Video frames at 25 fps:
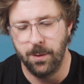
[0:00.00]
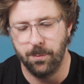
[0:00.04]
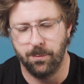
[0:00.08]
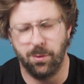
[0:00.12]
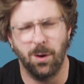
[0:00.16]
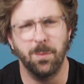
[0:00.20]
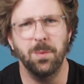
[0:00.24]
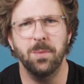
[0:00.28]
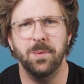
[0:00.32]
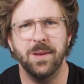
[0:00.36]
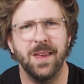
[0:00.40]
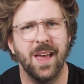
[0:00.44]

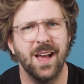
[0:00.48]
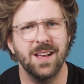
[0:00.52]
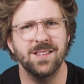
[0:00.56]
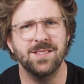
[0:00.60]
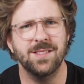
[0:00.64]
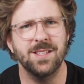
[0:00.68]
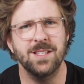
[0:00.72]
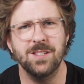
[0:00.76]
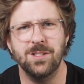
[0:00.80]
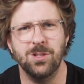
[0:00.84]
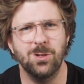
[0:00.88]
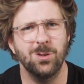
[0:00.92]
Probably has
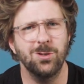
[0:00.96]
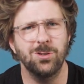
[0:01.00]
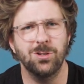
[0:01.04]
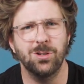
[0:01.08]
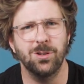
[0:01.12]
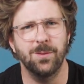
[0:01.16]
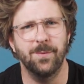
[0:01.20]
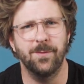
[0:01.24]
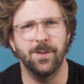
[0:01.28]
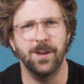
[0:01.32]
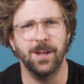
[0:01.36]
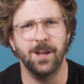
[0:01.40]
this
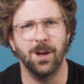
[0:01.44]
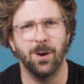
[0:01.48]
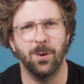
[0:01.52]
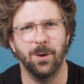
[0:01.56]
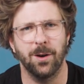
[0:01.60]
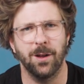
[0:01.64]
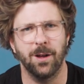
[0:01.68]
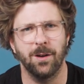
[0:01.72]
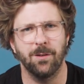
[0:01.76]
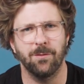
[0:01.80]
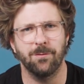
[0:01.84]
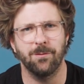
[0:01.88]
YouTube video
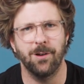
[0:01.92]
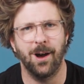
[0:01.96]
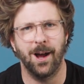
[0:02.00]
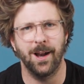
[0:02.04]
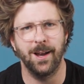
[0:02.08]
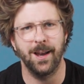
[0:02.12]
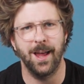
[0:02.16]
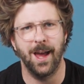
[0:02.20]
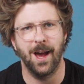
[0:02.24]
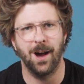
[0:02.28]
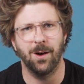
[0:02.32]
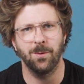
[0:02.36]
on it
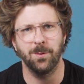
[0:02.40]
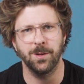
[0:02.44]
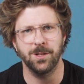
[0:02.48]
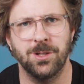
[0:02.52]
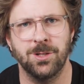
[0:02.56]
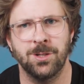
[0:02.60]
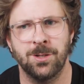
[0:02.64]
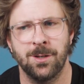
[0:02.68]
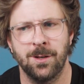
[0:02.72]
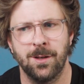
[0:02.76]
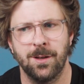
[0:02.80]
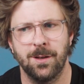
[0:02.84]
right now,
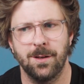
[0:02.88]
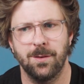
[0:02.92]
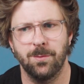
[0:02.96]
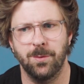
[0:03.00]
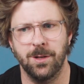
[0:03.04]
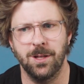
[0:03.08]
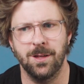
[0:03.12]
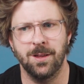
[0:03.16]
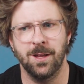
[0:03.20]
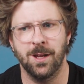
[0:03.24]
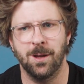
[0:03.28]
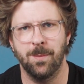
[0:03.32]
which
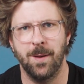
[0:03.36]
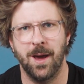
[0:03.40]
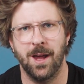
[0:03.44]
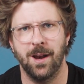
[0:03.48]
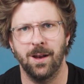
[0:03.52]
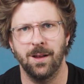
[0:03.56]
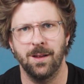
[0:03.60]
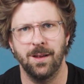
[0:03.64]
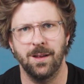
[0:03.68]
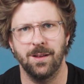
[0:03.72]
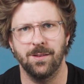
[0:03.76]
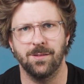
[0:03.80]
when you think about
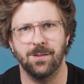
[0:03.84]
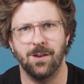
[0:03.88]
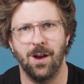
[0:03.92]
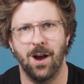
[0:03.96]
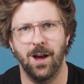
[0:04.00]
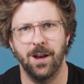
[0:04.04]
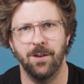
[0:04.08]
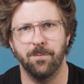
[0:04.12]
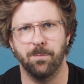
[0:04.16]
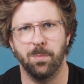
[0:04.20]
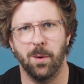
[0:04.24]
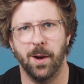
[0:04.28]
it, is
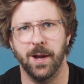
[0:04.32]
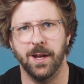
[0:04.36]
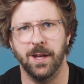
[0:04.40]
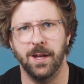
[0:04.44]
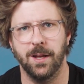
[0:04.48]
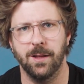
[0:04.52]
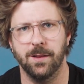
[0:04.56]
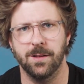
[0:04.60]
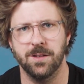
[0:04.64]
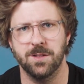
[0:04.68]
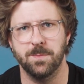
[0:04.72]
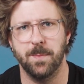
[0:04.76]
kind of
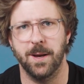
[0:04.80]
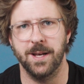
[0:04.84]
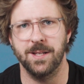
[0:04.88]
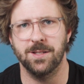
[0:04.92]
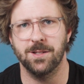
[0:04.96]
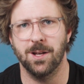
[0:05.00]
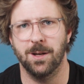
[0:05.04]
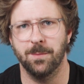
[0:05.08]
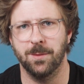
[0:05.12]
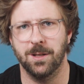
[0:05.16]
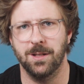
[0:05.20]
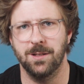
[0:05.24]
breaking the
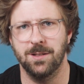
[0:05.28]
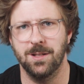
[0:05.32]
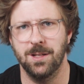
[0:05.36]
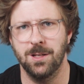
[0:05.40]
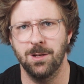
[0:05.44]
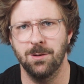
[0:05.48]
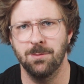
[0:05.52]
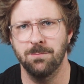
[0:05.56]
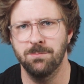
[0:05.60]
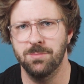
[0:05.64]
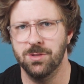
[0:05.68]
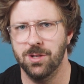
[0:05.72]
space-time
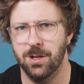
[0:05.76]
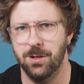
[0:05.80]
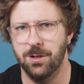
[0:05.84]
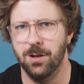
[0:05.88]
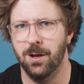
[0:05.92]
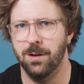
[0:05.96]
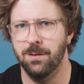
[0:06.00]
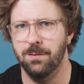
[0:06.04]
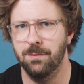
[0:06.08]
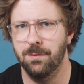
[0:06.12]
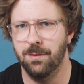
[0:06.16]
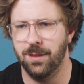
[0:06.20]
continuum, so
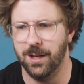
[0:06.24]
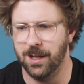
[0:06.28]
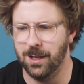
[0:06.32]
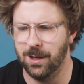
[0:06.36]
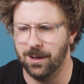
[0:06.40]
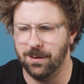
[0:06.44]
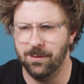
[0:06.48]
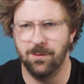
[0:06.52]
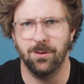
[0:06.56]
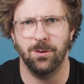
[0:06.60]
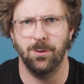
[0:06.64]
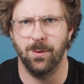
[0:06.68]
don't
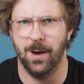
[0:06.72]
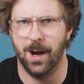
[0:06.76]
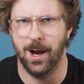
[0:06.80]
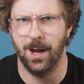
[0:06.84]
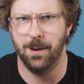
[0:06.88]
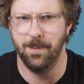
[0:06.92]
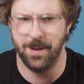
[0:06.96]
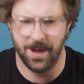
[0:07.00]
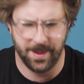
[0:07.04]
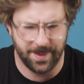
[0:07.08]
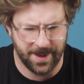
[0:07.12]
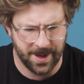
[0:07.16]
think too
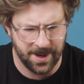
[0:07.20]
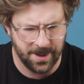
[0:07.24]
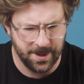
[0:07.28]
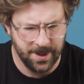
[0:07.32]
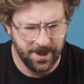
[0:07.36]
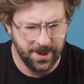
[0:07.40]
hard about that.